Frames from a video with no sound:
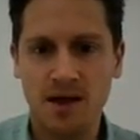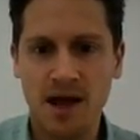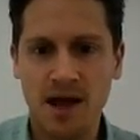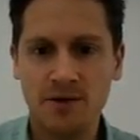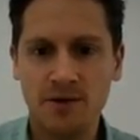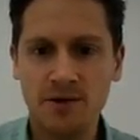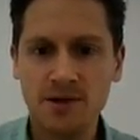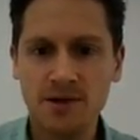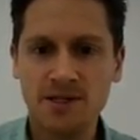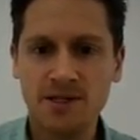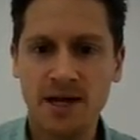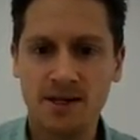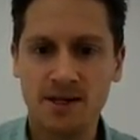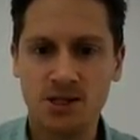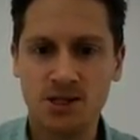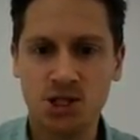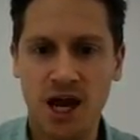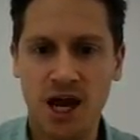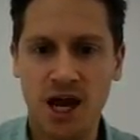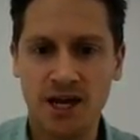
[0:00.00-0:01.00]
Now, in order to get
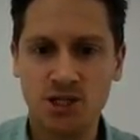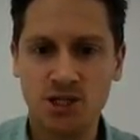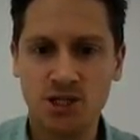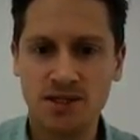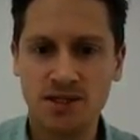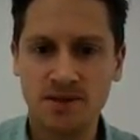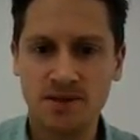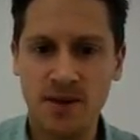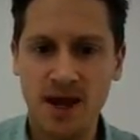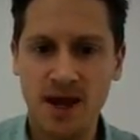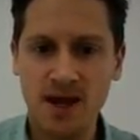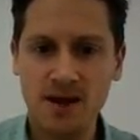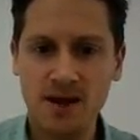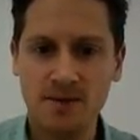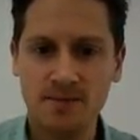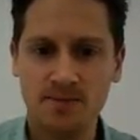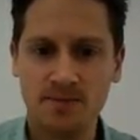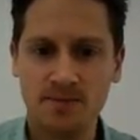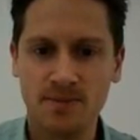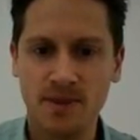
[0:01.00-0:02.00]
the change in
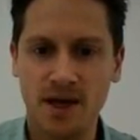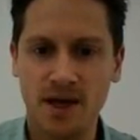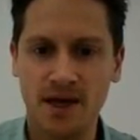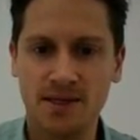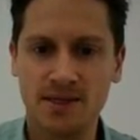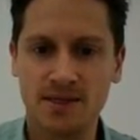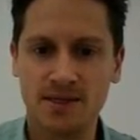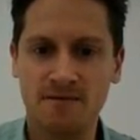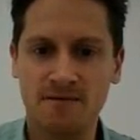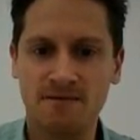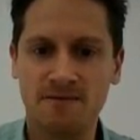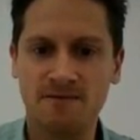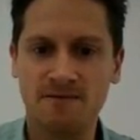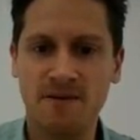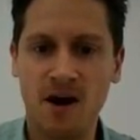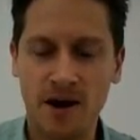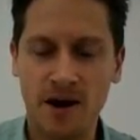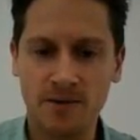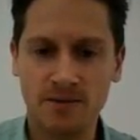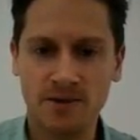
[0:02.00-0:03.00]
speed, it's the
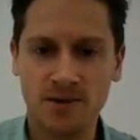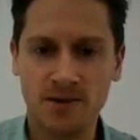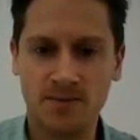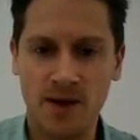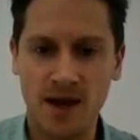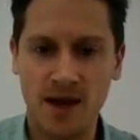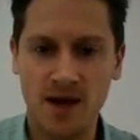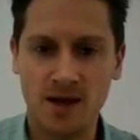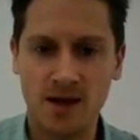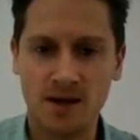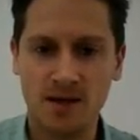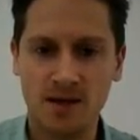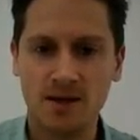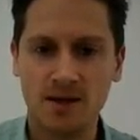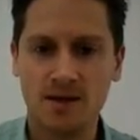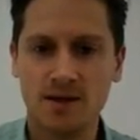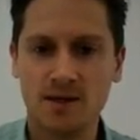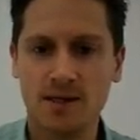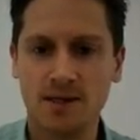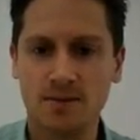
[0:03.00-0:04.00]
final speed
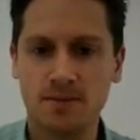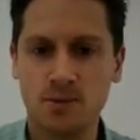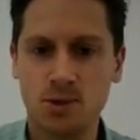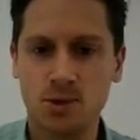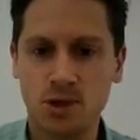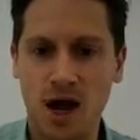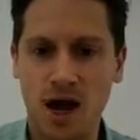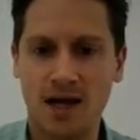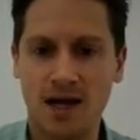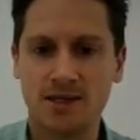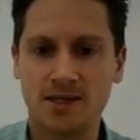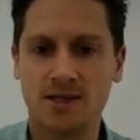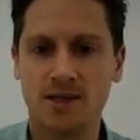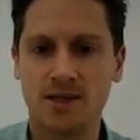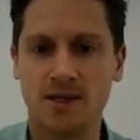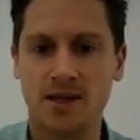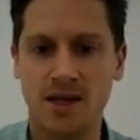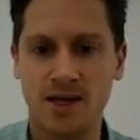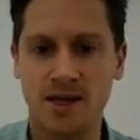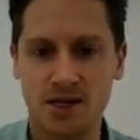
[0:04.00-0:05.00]
subtract
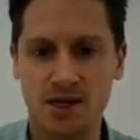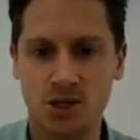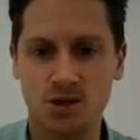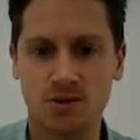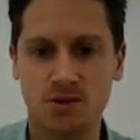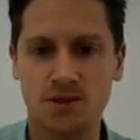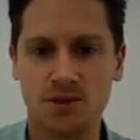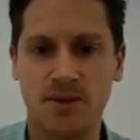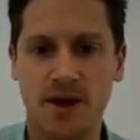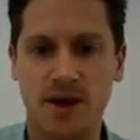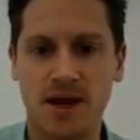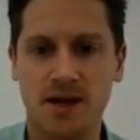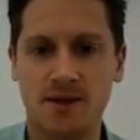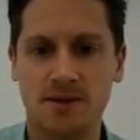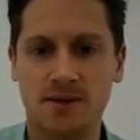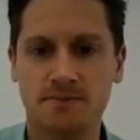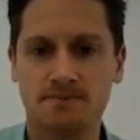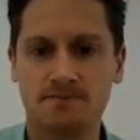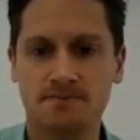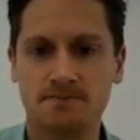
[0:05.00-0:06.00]
the initial
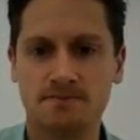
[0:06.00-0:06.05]
speed.